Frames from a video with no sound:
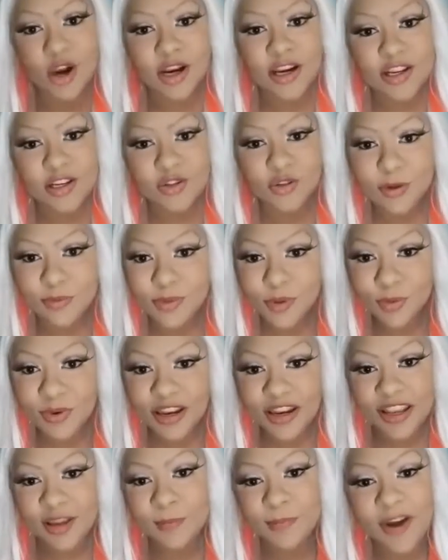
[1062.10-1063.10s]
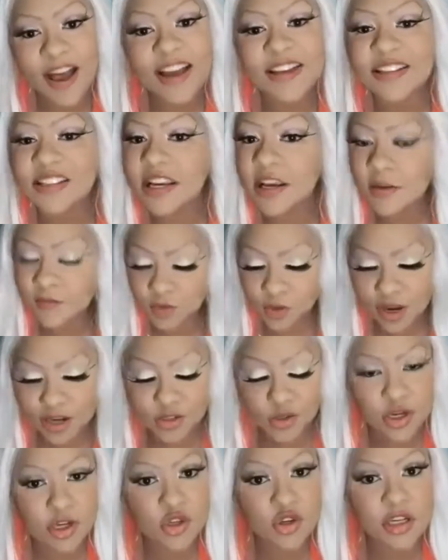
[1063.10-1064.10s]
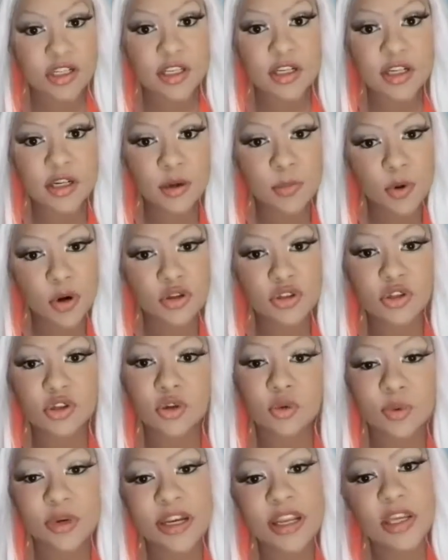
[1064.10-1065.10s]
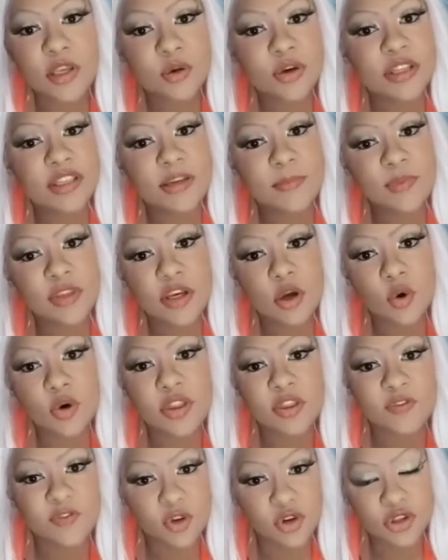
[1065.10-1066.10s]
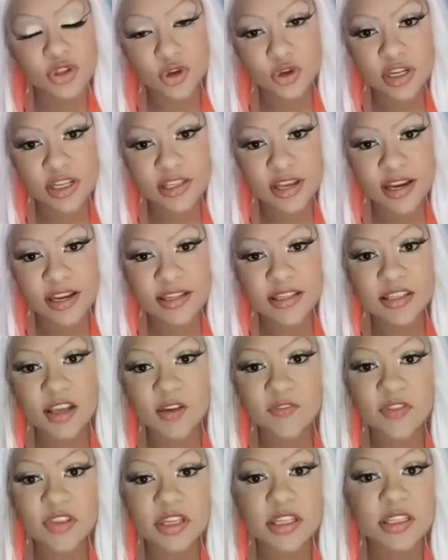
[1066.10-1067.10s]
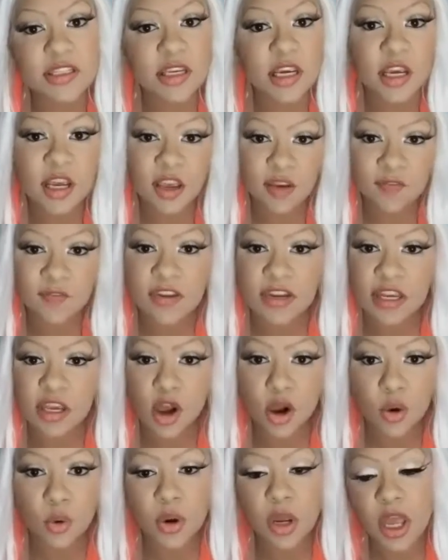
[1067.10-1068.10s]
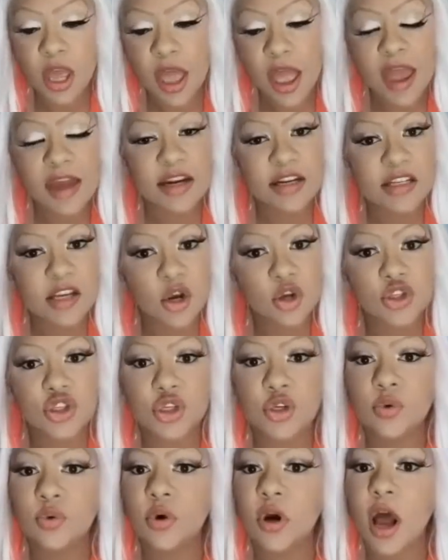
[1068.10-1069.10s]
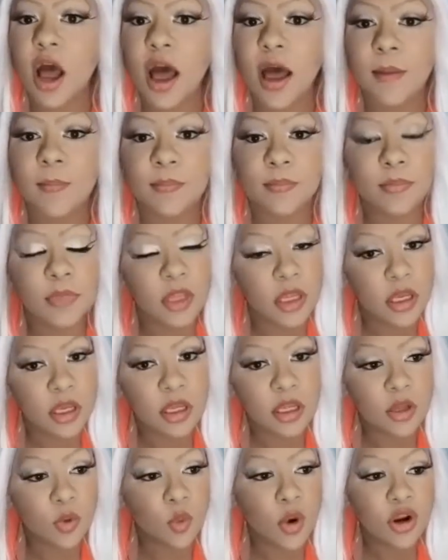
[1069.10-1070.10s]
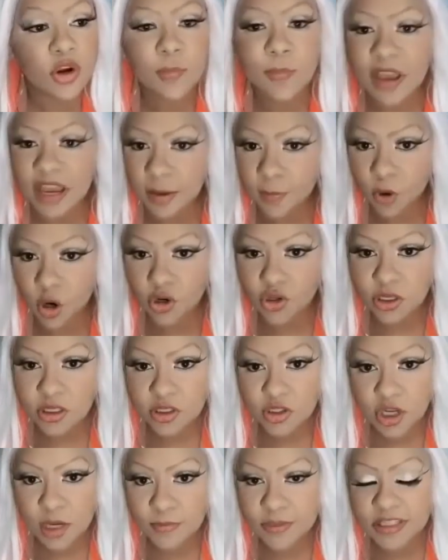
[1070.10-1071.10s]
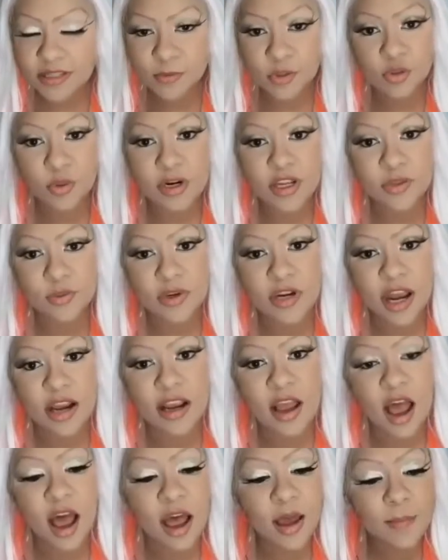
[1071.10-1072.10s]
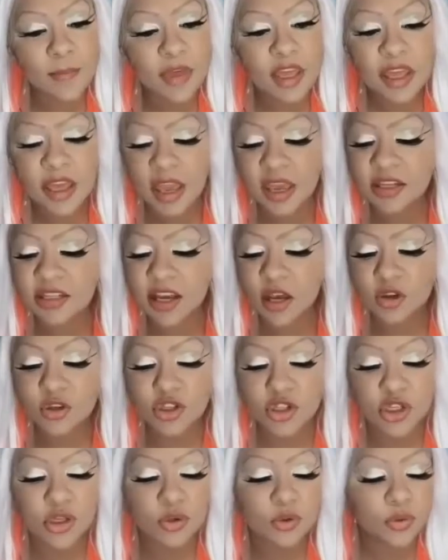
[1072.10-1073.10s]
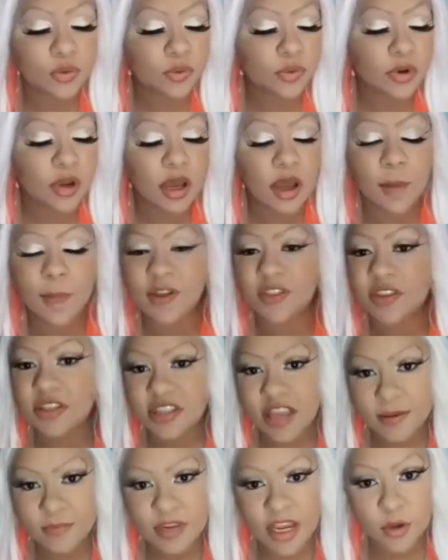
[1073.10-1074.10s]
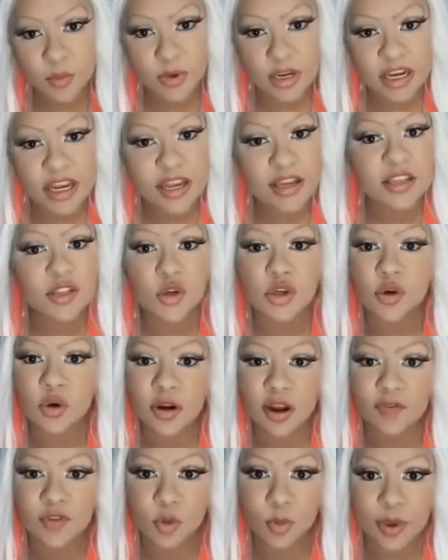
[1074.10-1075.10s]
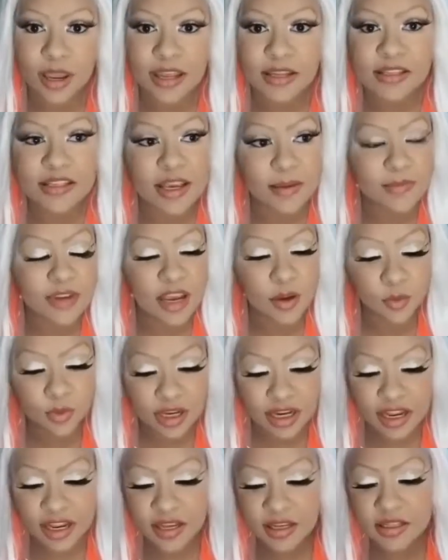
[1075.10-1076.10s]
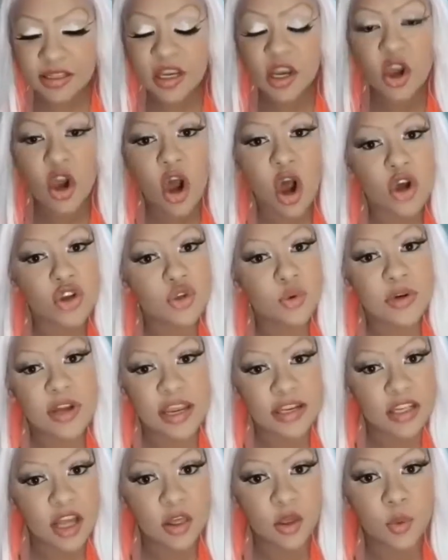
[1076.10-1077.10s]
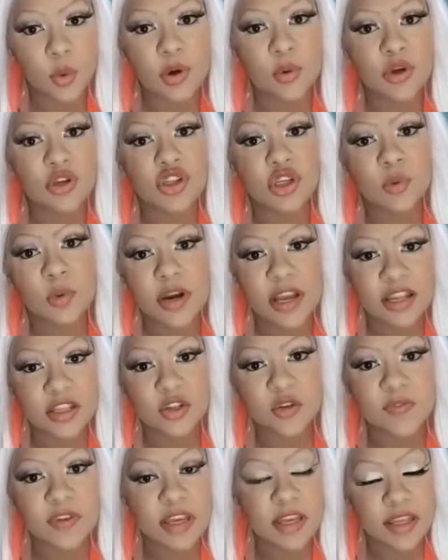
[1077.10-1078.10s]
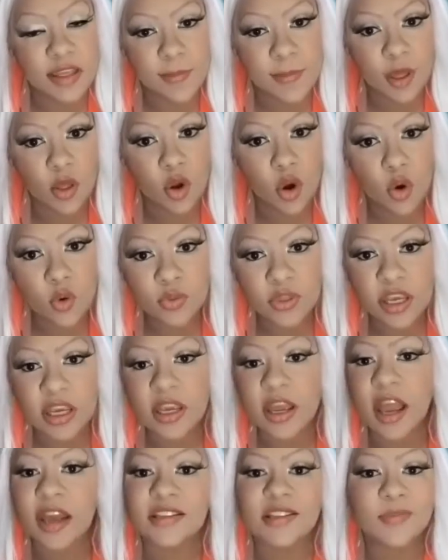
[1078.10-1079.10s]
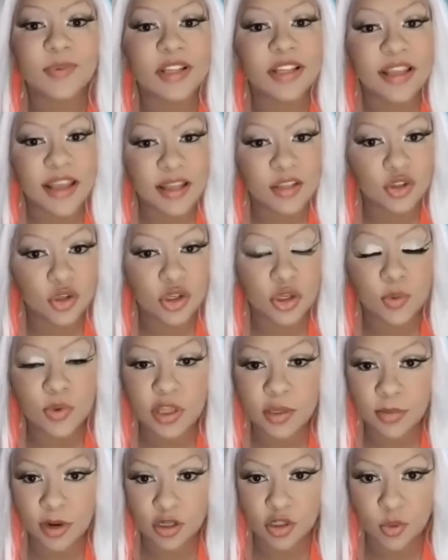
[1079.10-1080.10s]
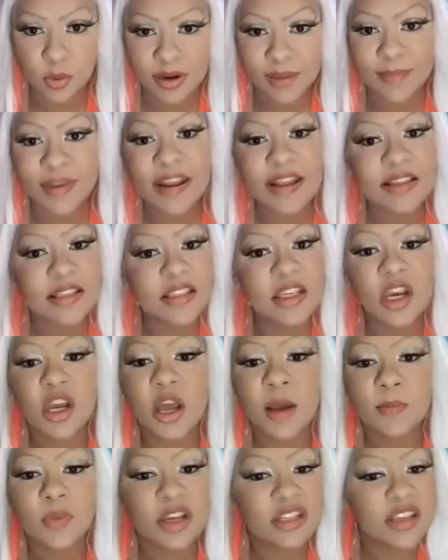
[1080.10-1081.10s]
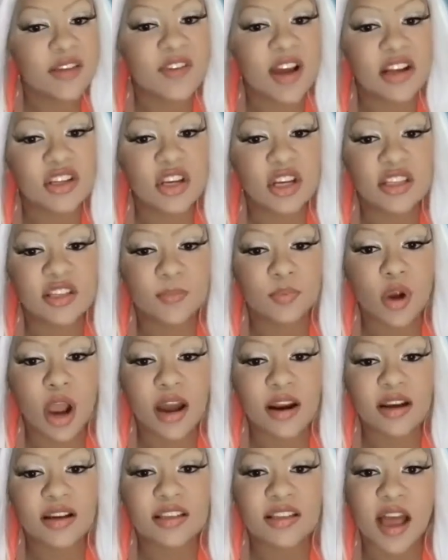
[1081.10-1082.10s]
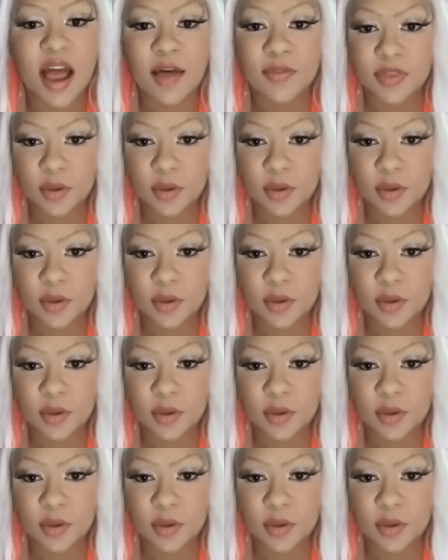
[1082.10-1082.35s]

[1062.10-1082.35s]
to interrupt the reading, but if you guys are interested in a personal reading, you can simply go to the first 30 seconds of this video and it tells you um, where to make a purchase, jamiezebra23.com. It tells you about the same day readings, so you don't have to wait, same day readings. Also an $8 one question, one answer via email only. I typically answer you within about 20 minutes. Plus I've got tons of products on the